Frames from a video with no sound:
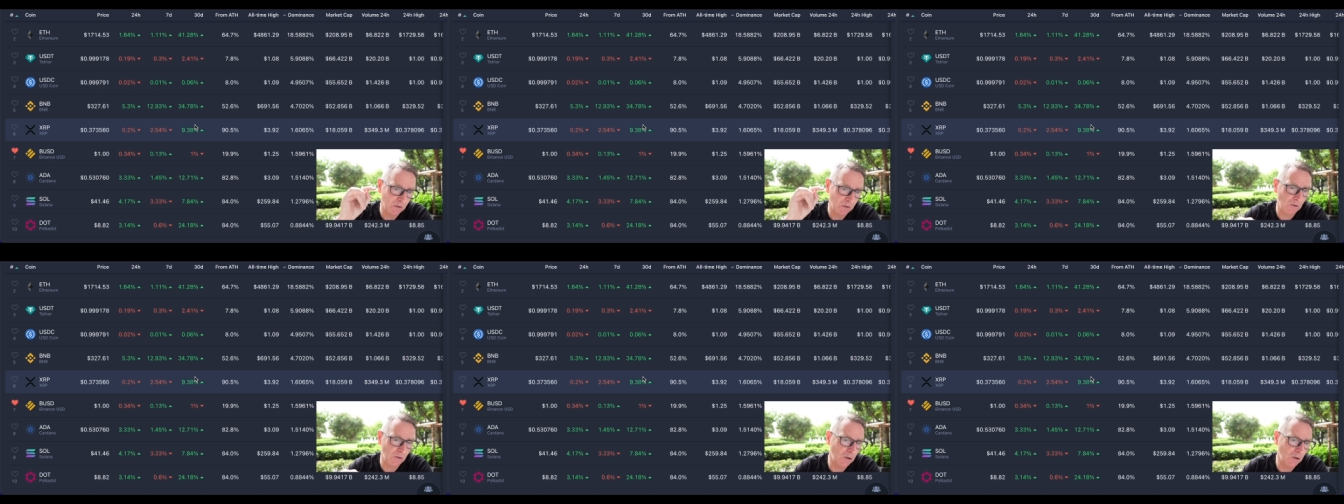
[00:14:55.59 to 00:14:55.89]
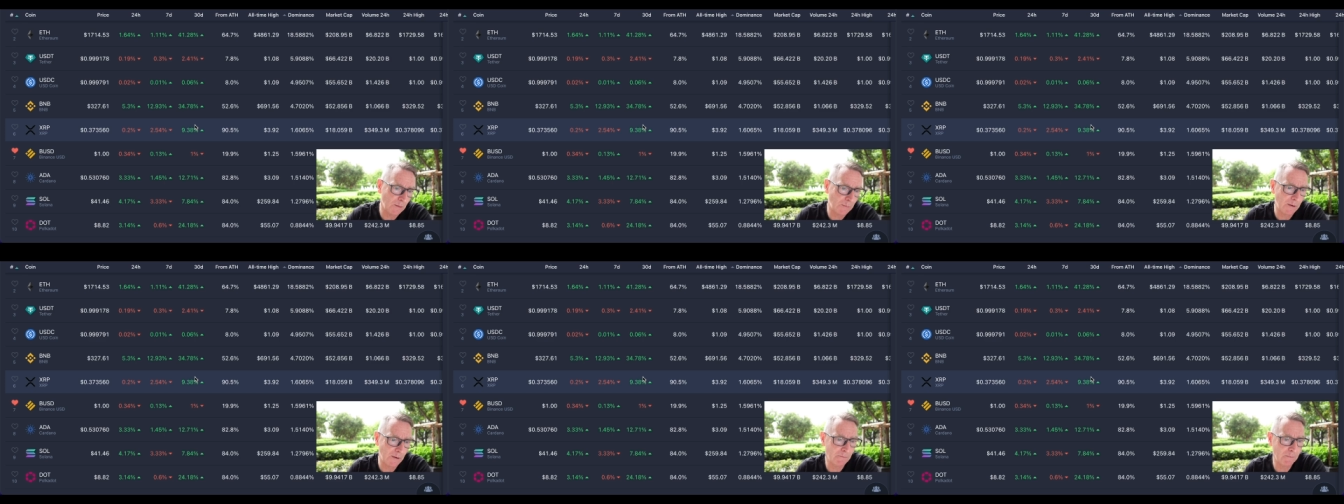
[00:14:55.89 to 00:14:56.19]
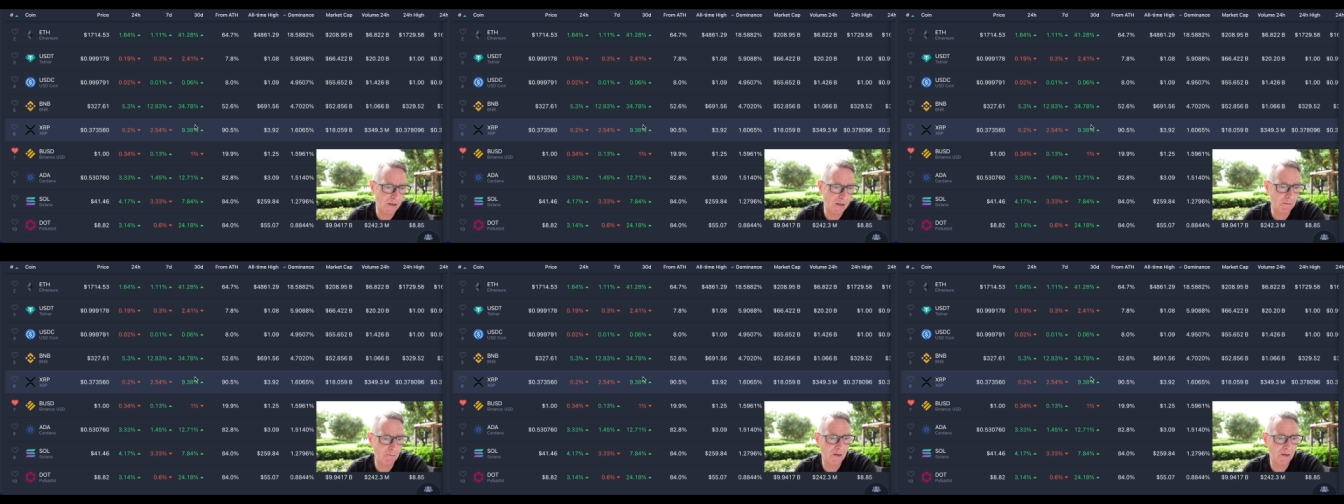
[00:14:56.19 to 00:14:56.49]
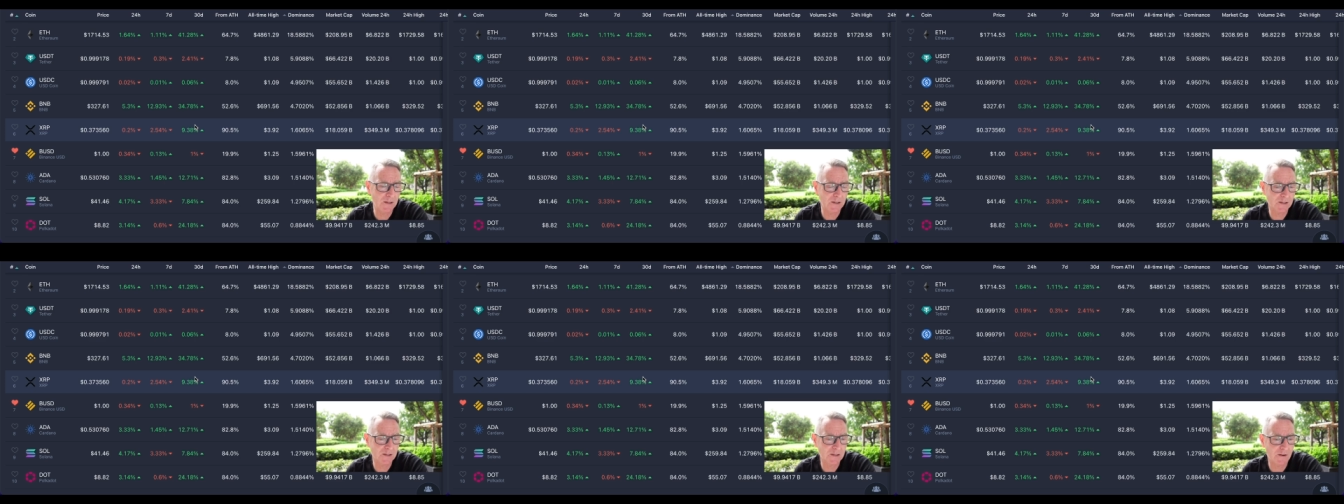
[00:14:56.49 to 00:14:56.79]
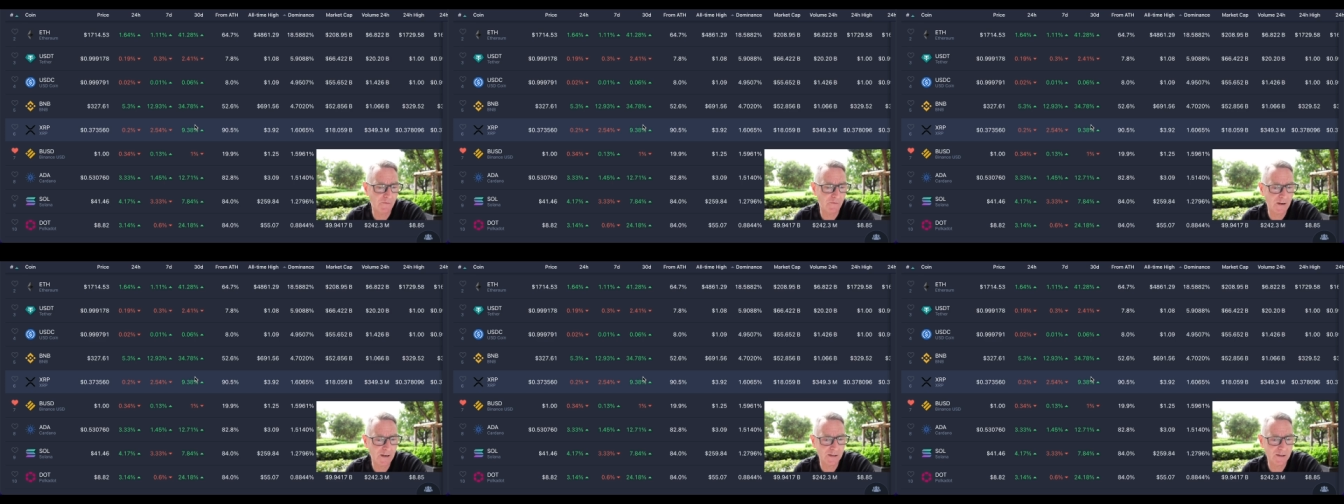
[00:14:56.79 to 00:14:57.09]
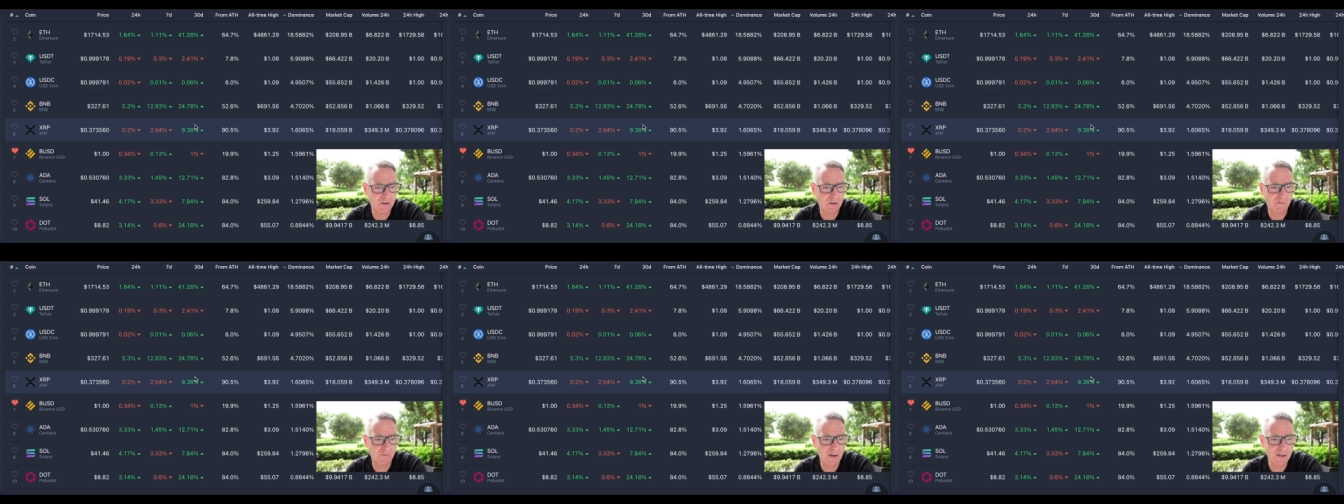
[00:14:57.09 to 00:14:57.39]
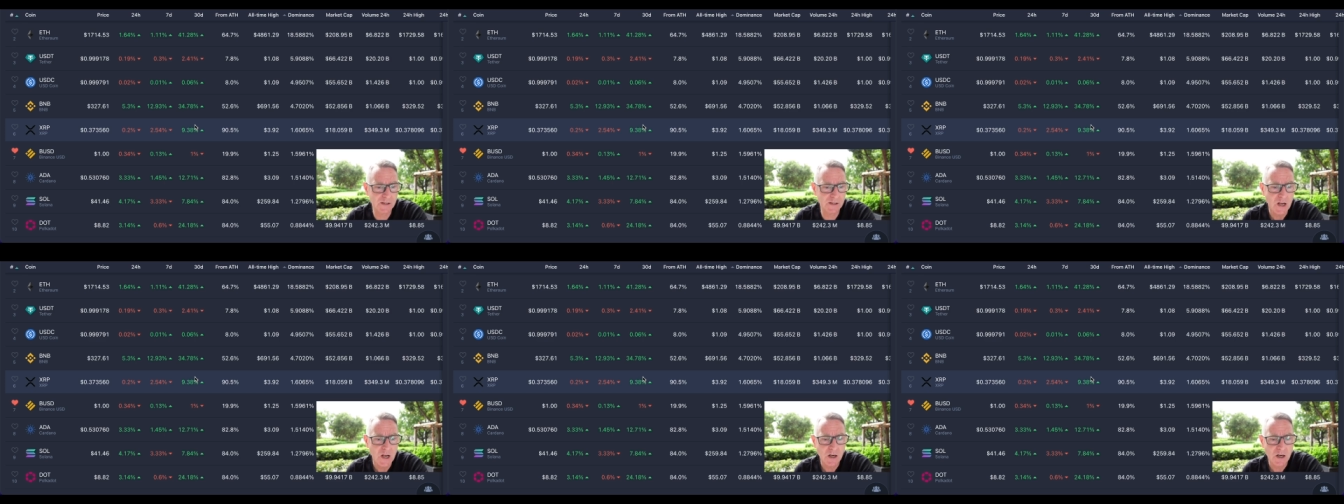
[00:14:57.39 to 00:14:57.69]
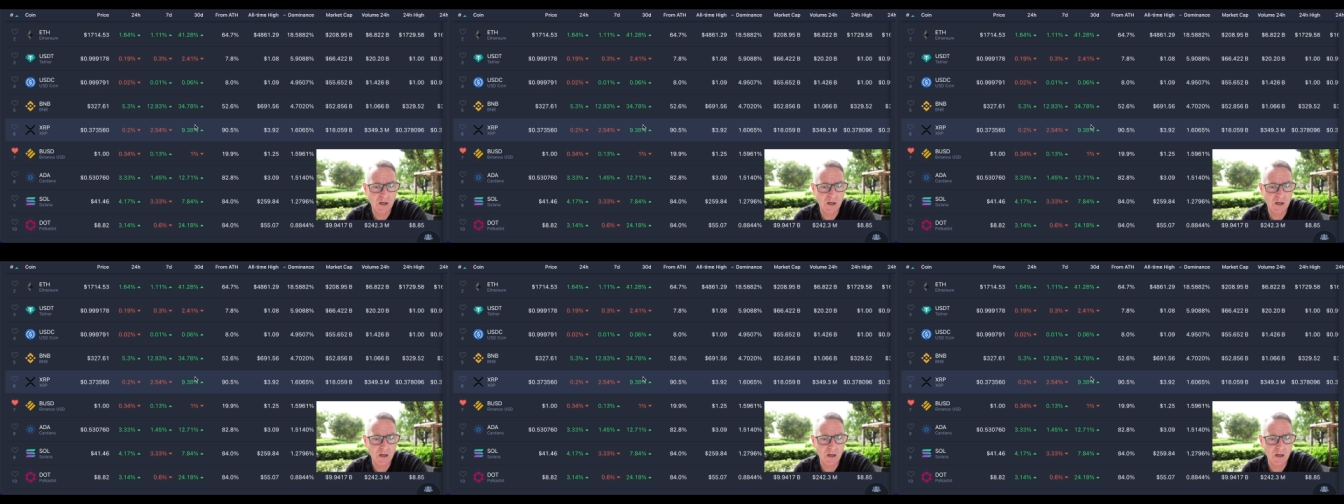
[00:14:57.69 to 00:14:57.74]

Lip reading: Load up on BNB. This is not financial advice.